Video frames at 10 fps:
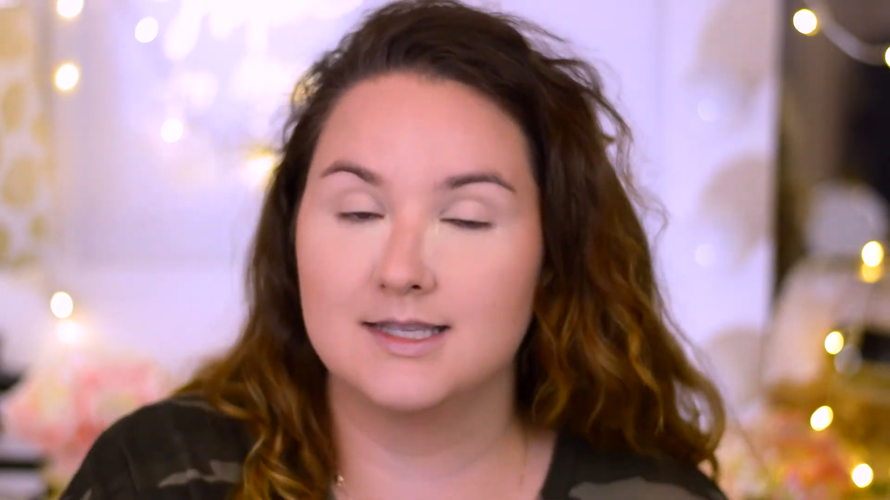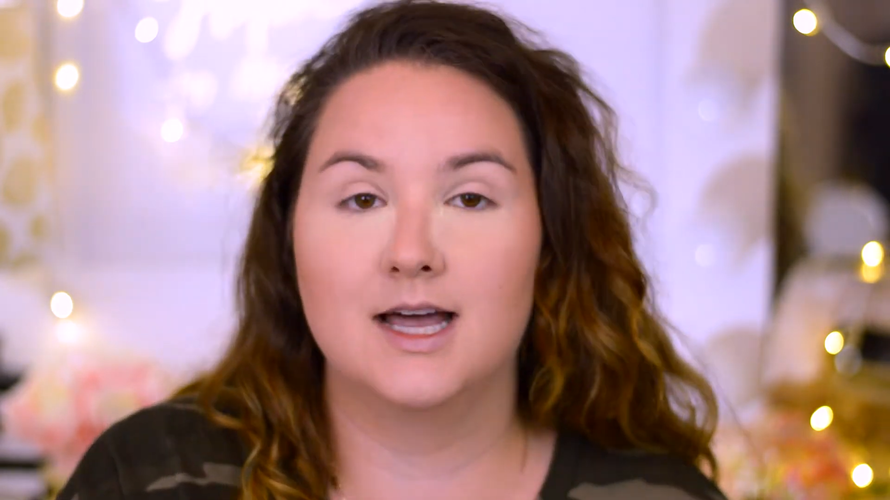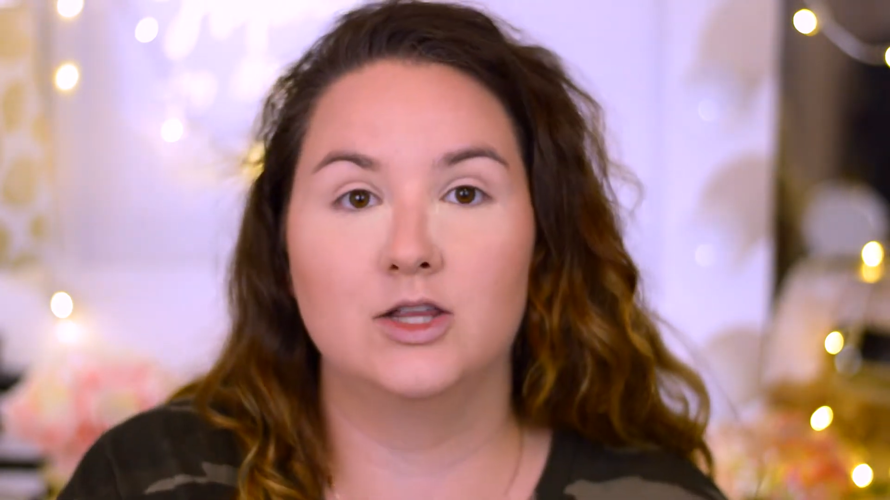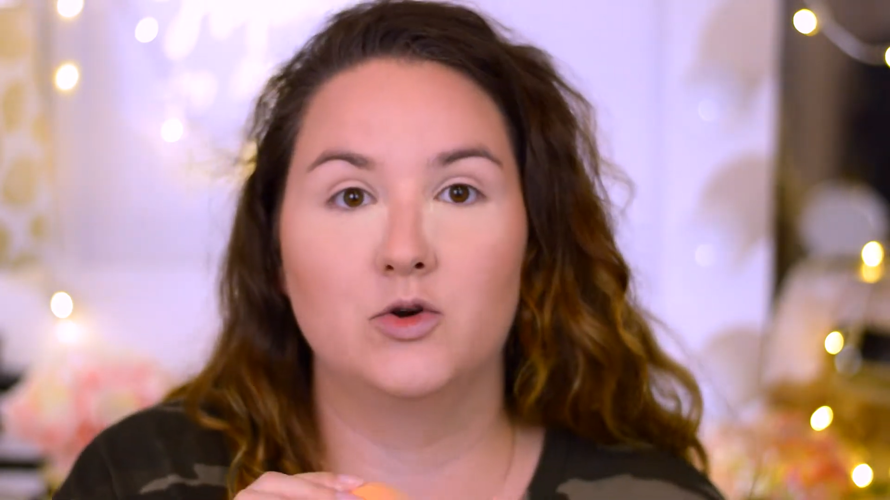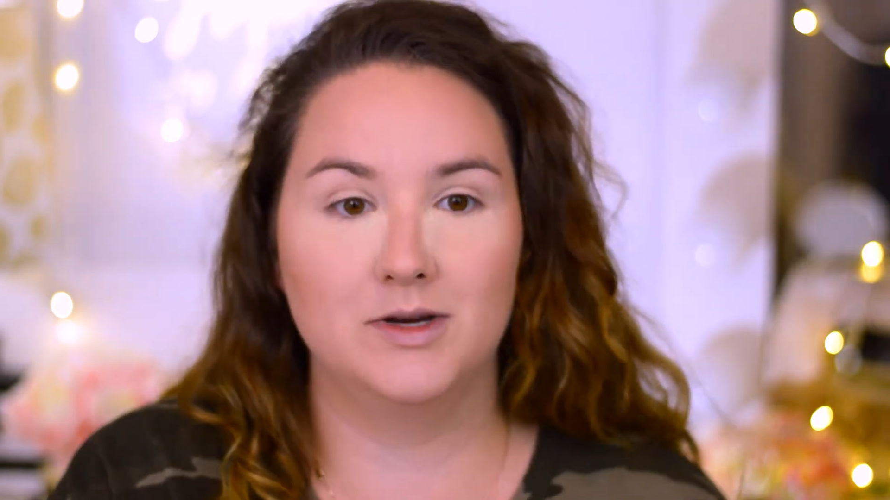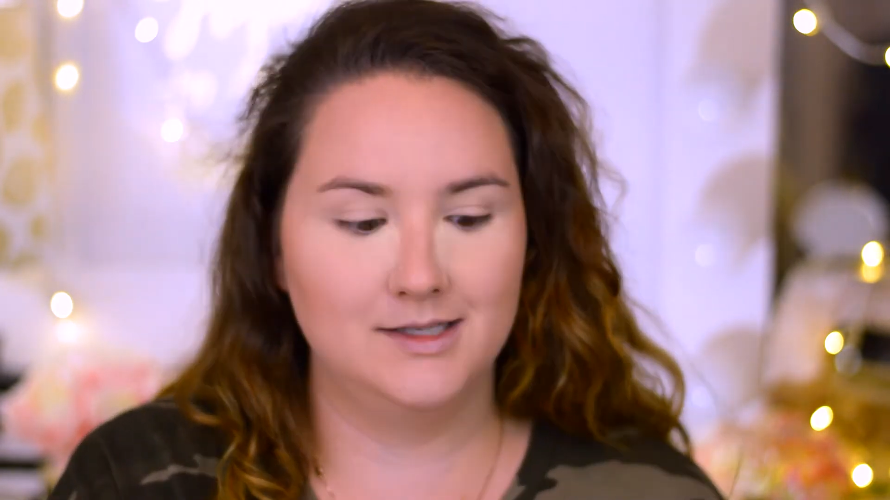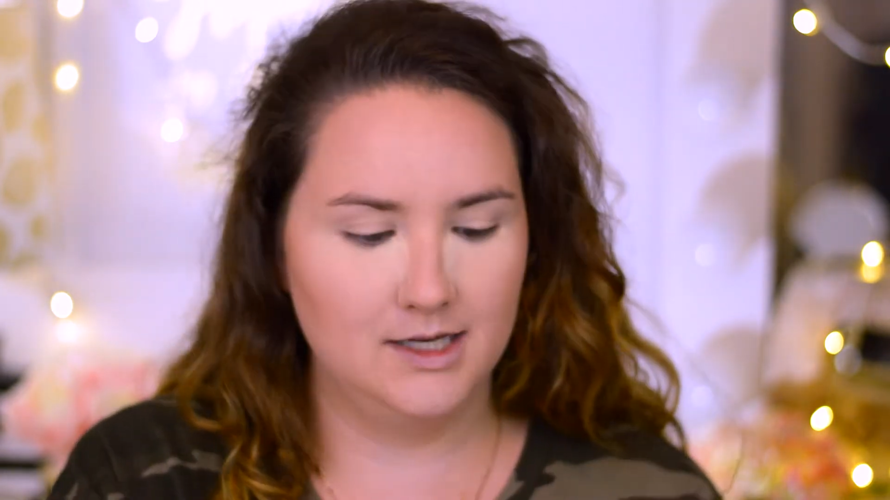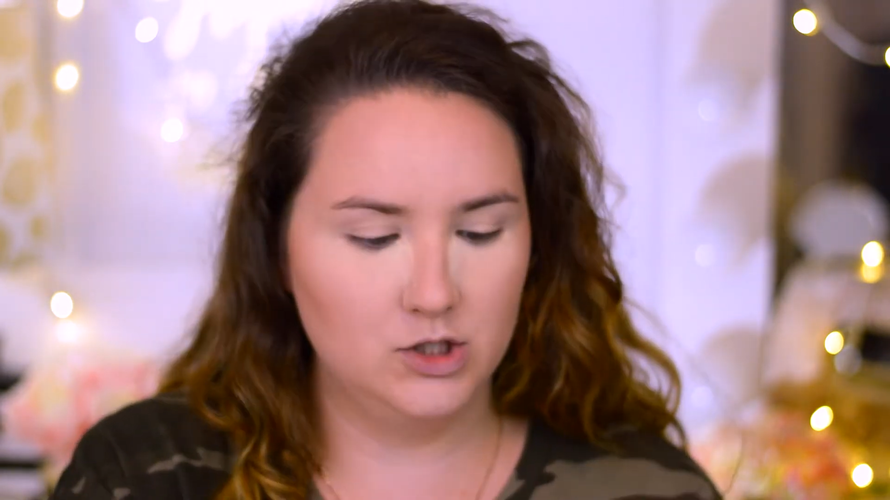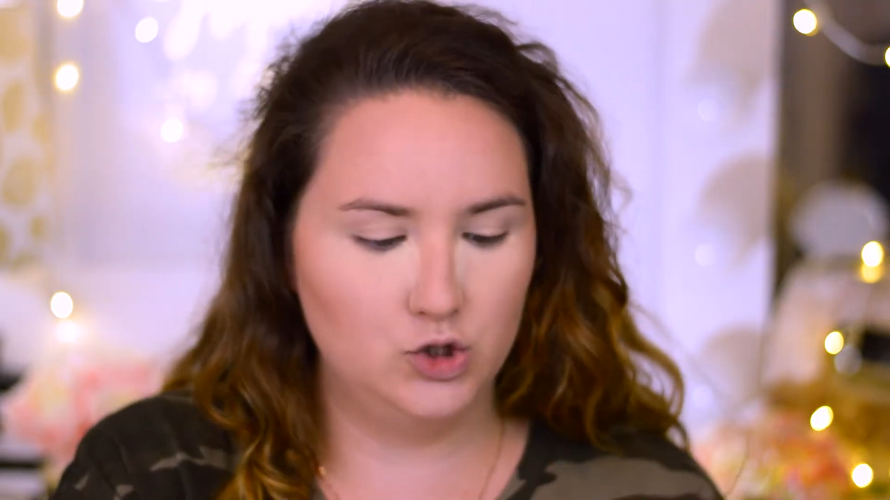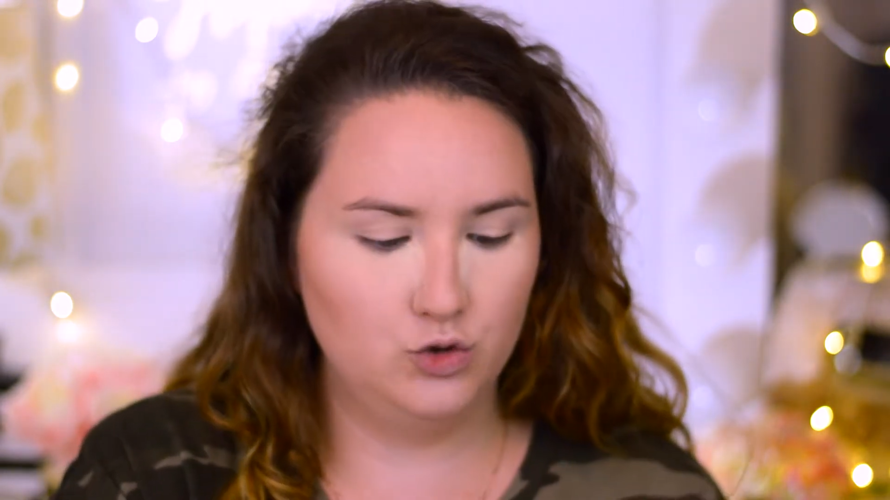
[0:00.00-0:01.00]
not
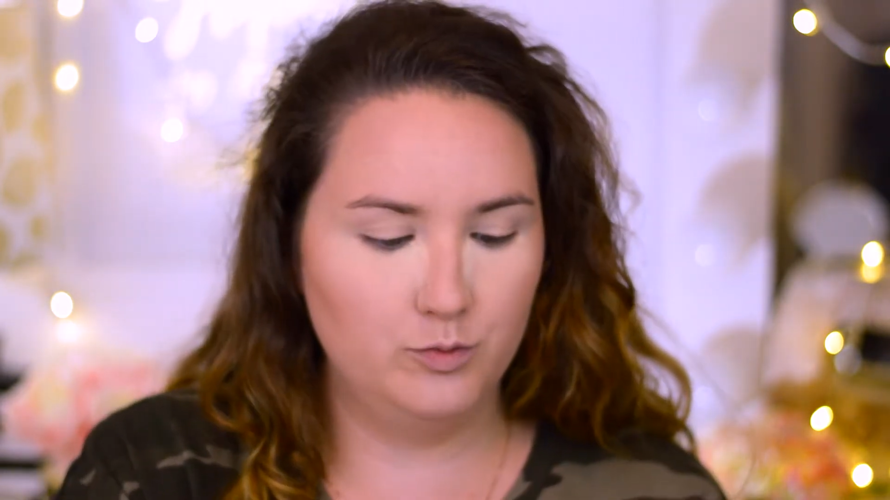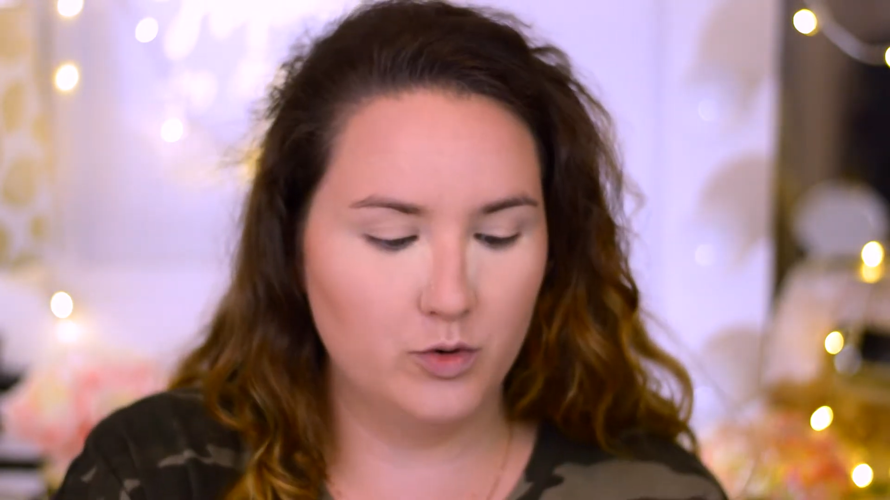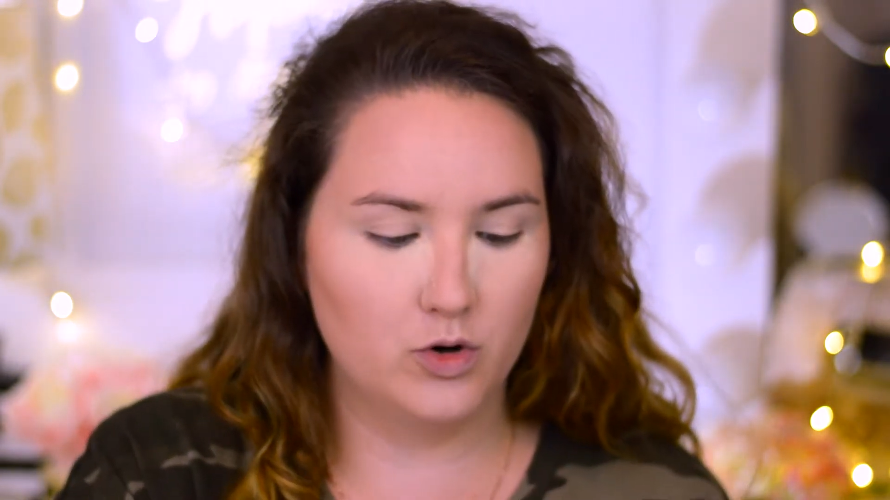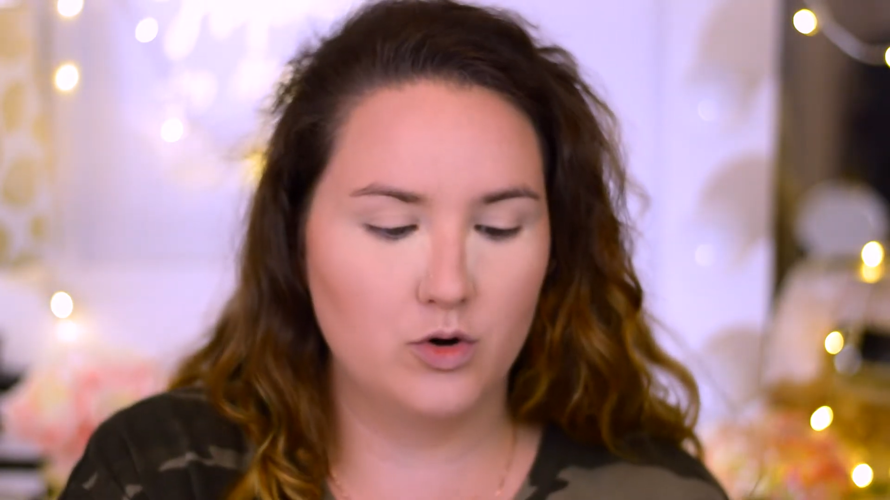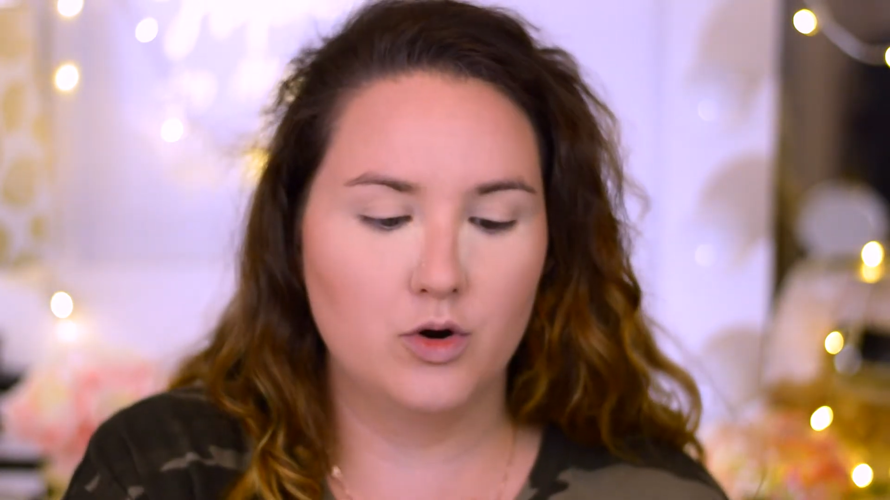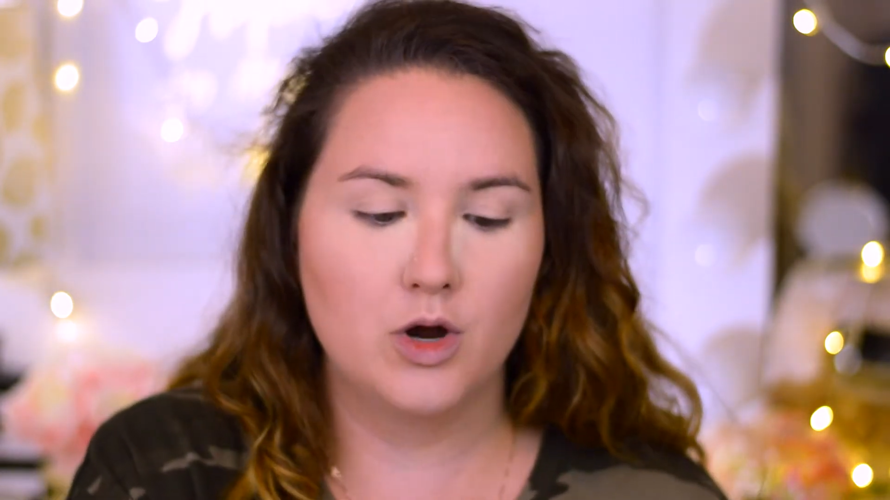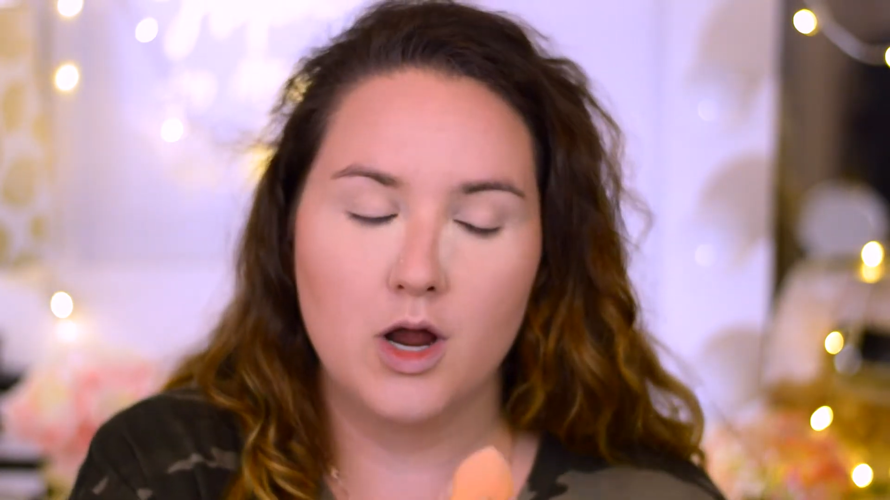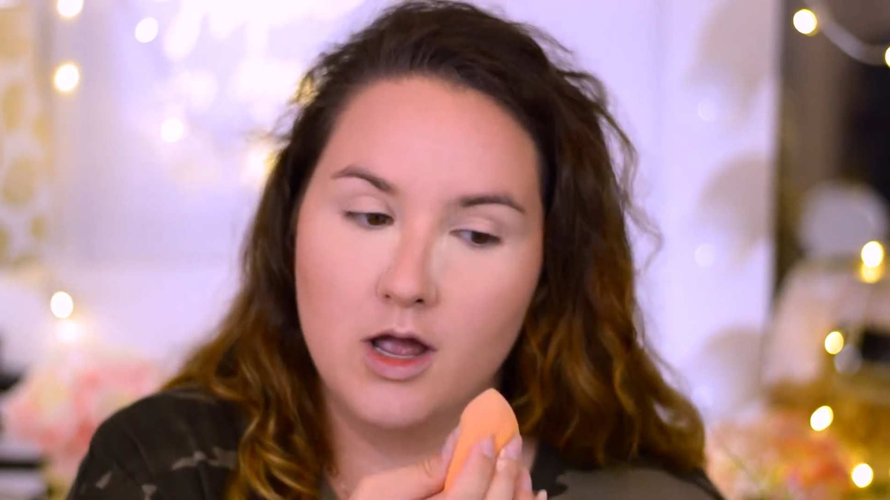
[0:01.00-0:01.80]
creasing super